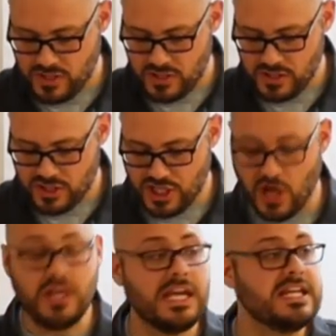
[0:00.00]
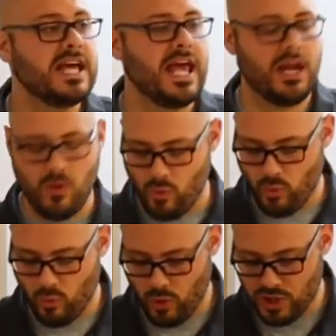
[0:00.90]
Shall eat and
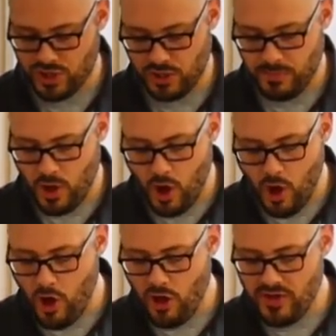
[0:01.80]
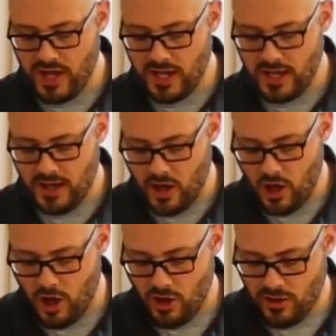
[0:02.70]
worship. All they, uh,
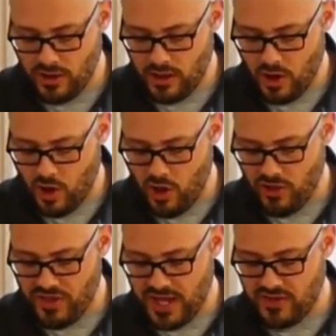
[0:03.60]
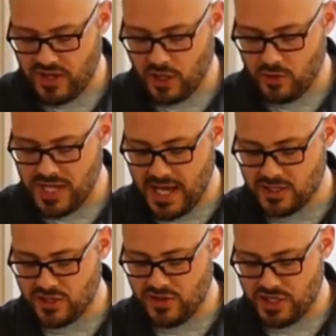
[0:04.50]
all, uh, all they that go down
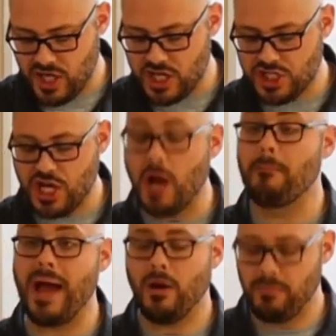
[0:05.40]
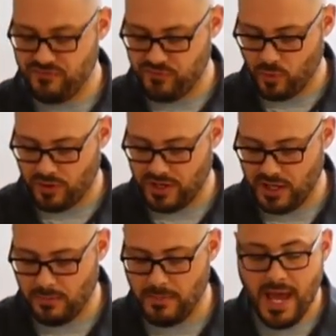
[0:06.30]
to the dust shall bow before
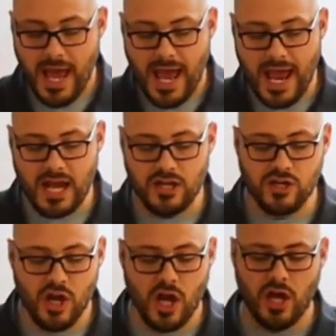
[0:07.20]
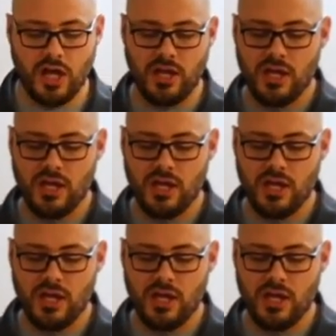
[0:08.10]
Him, and none